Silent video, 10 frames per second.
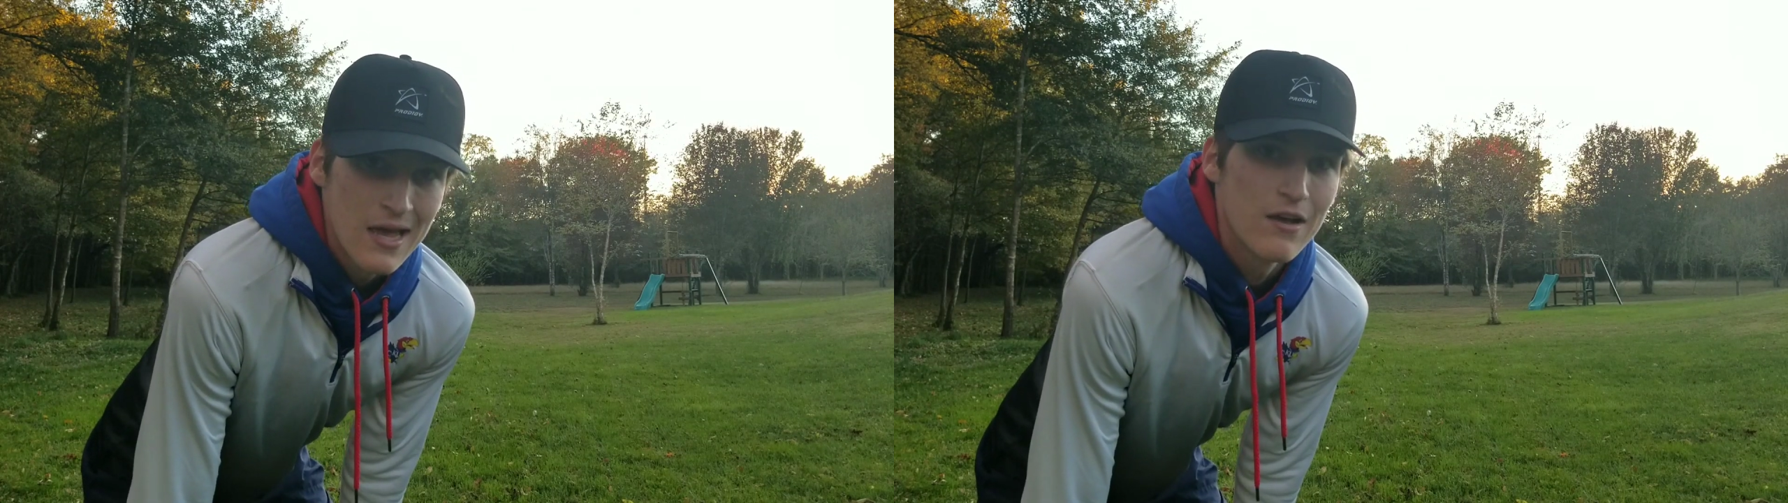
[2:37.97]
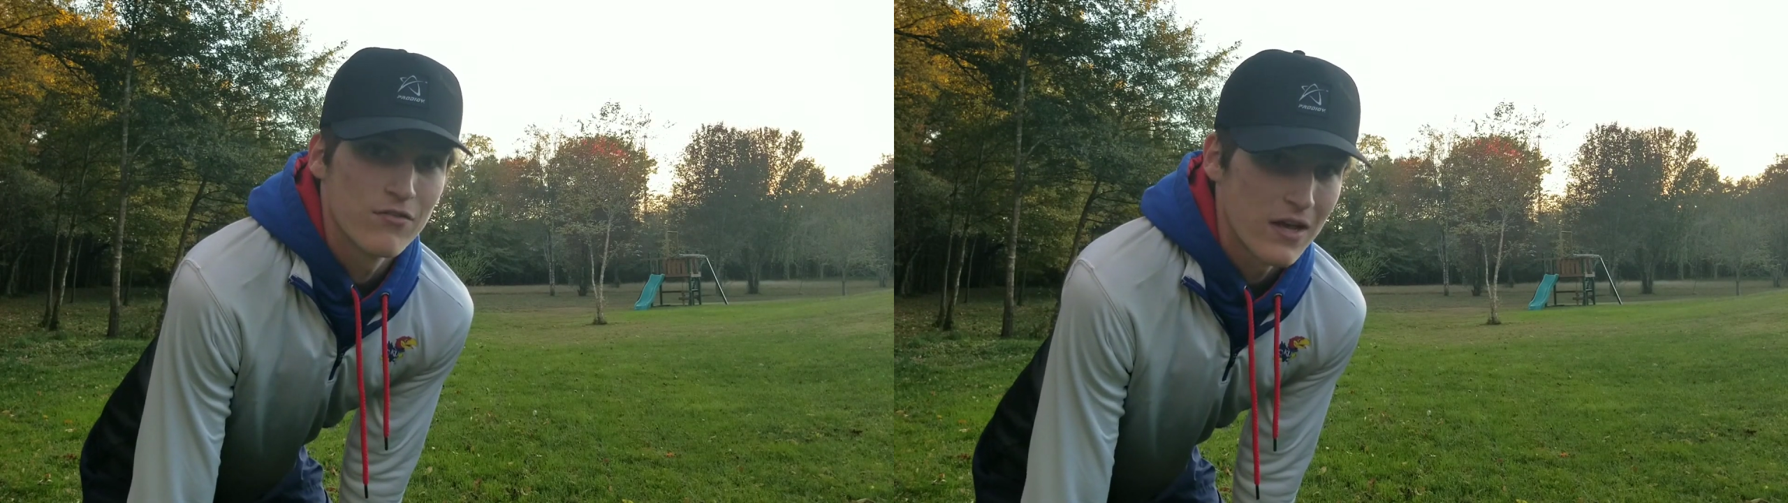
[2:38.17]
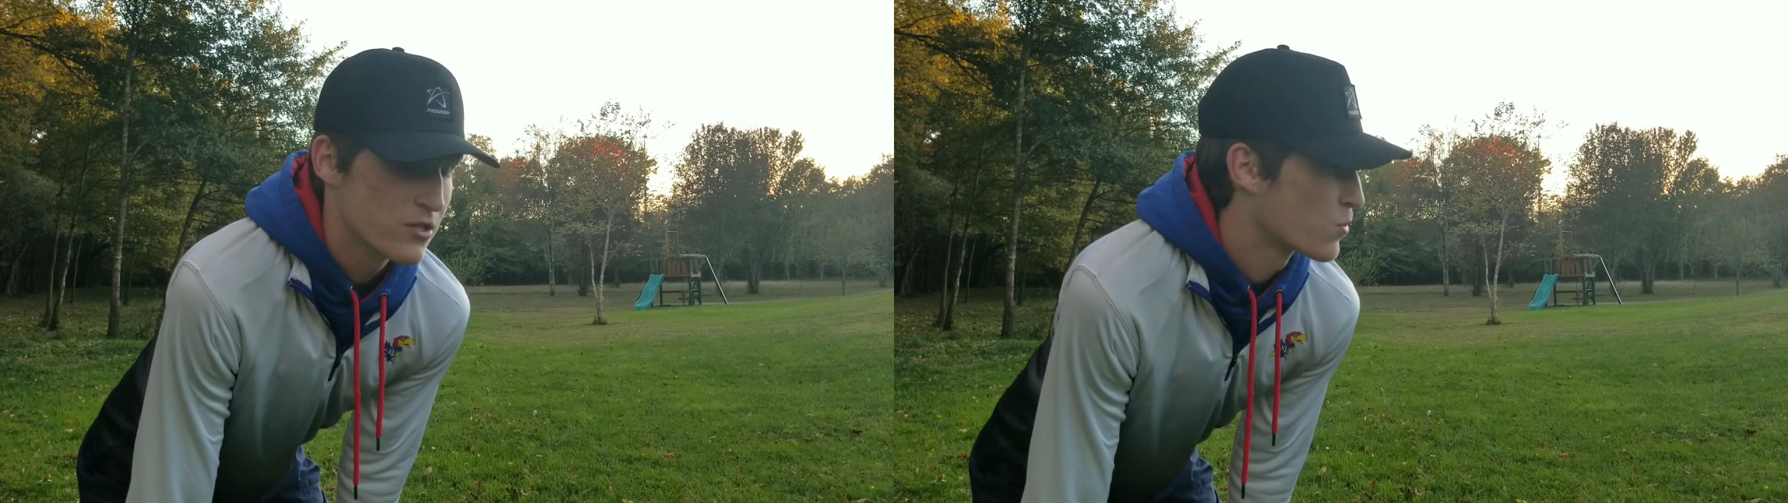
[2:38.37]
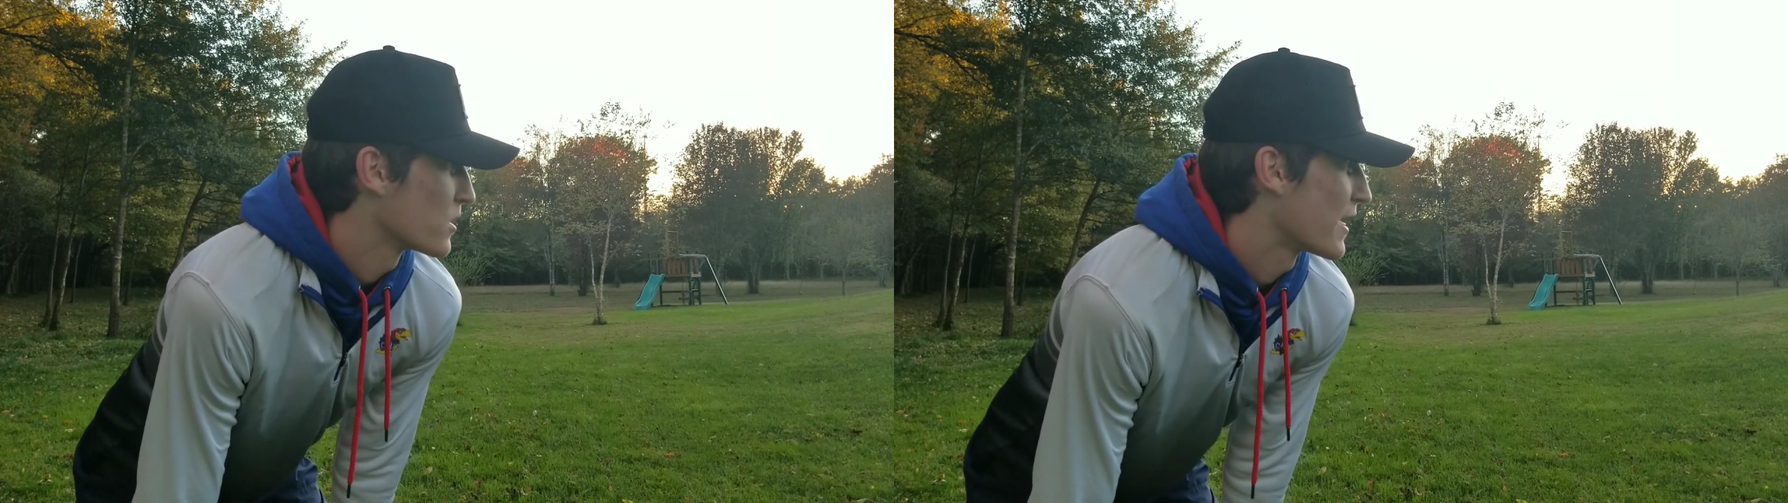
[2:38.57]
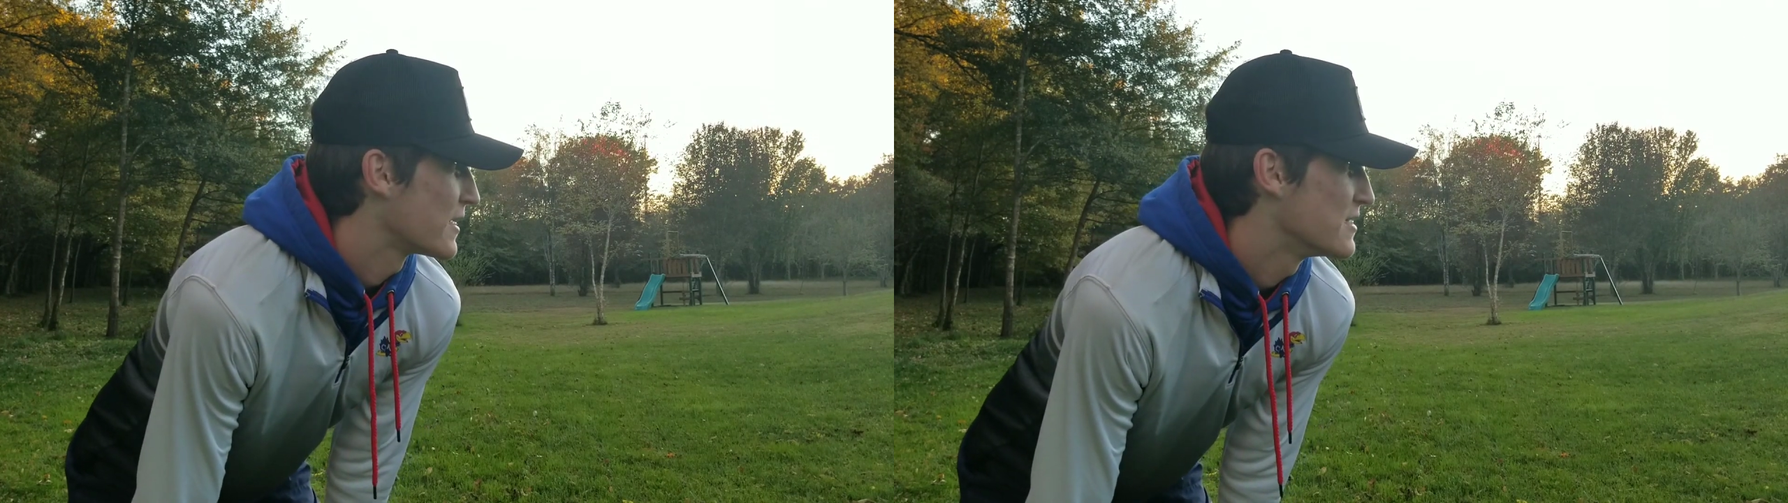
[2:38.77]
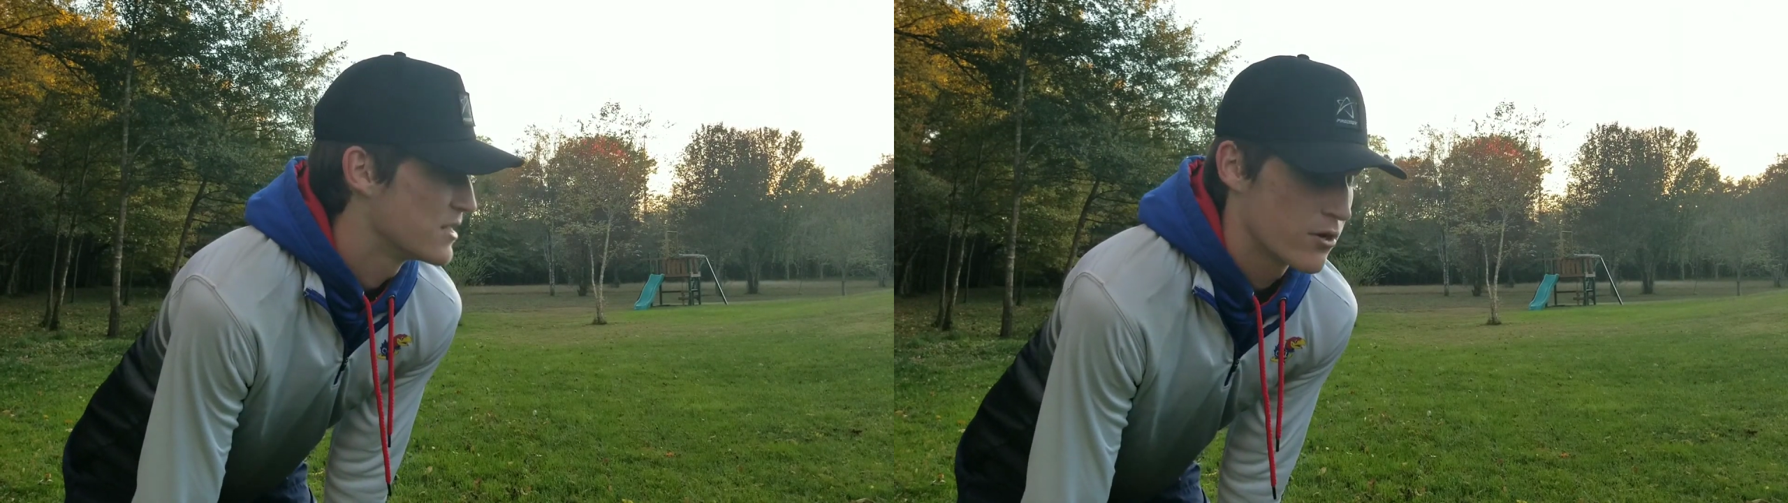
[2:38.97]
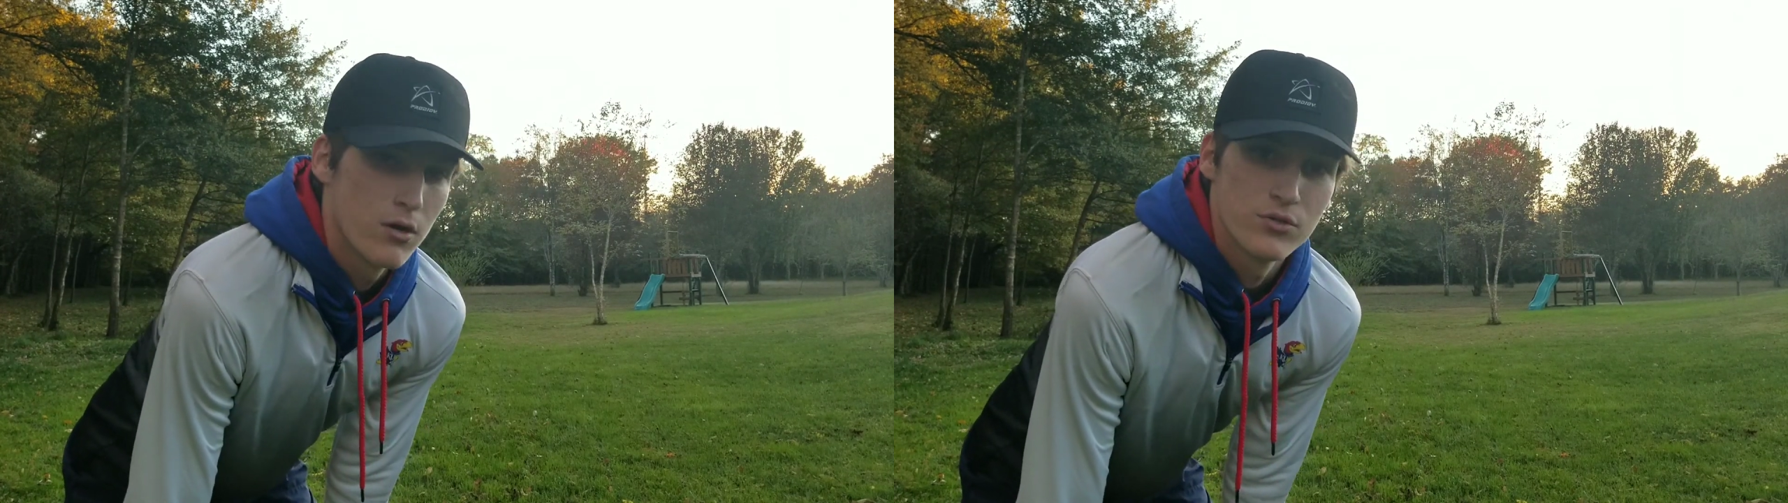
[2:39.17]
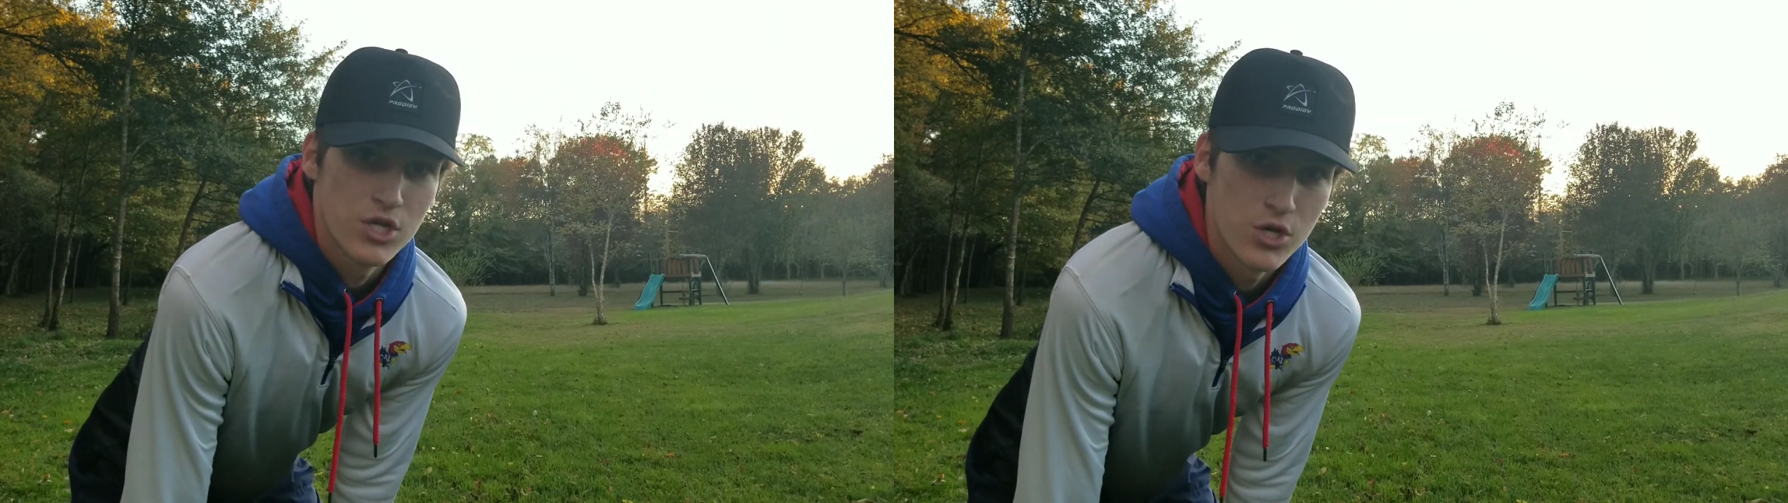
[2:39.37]
It flies more like a
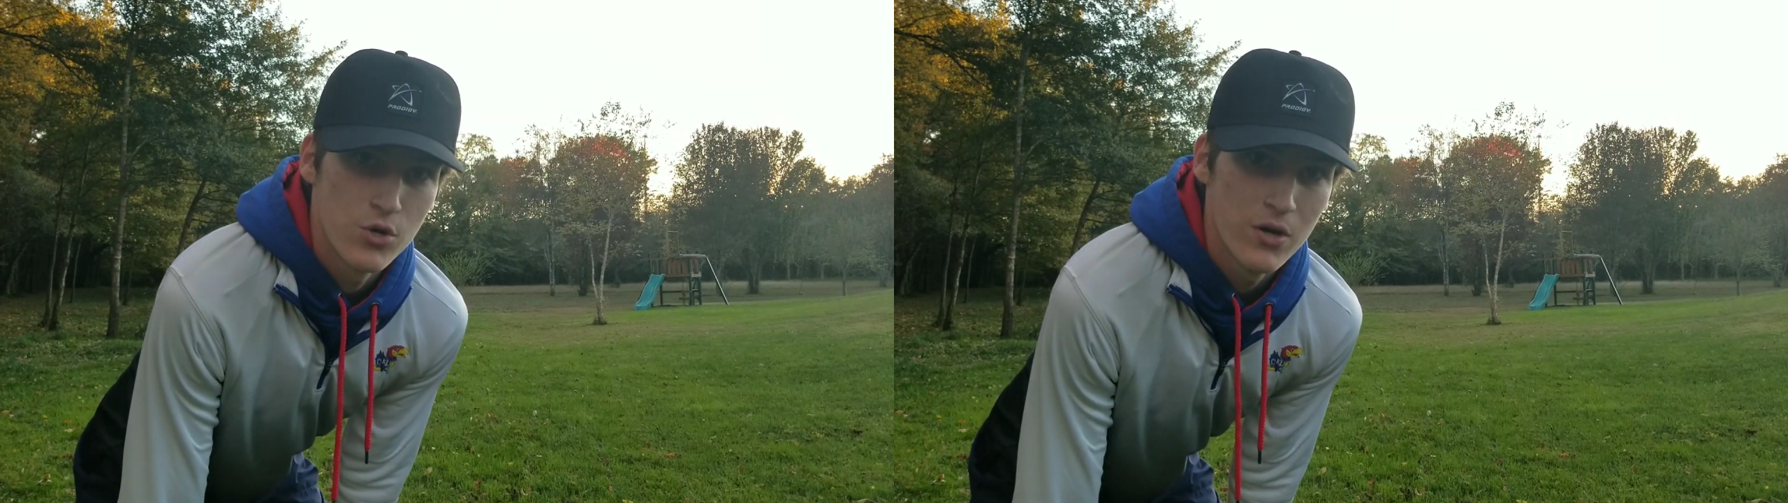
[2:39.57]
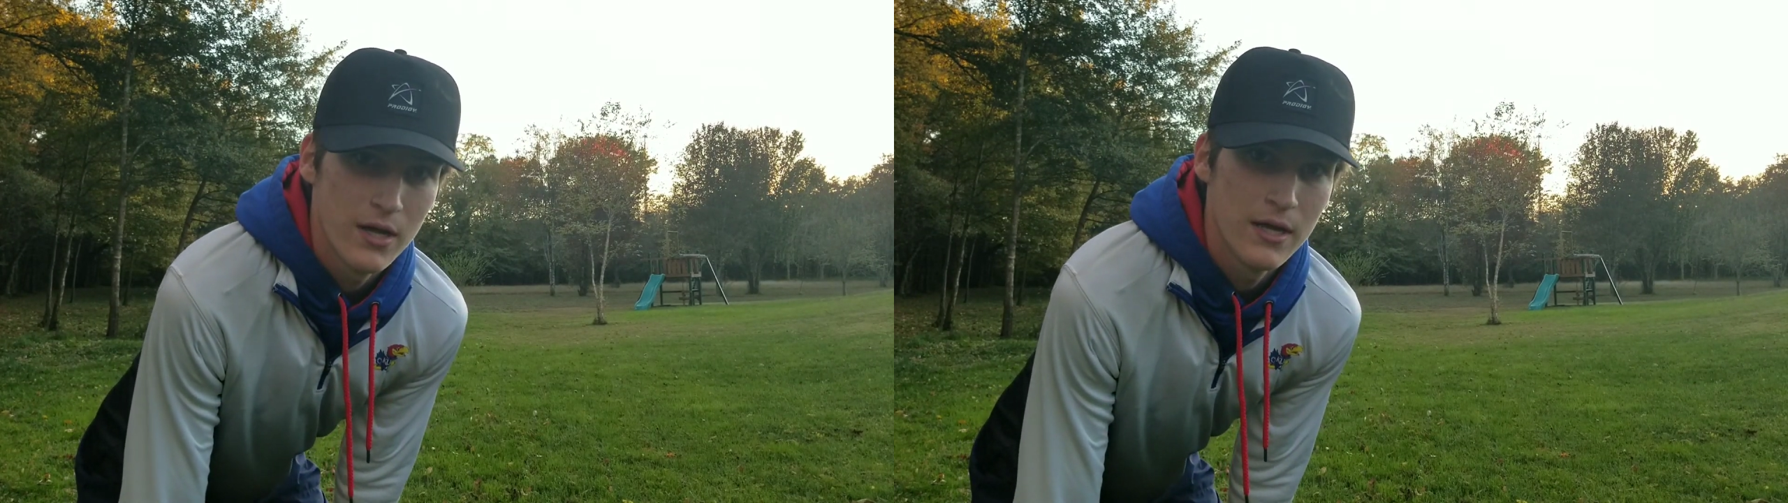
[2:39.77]
zero two.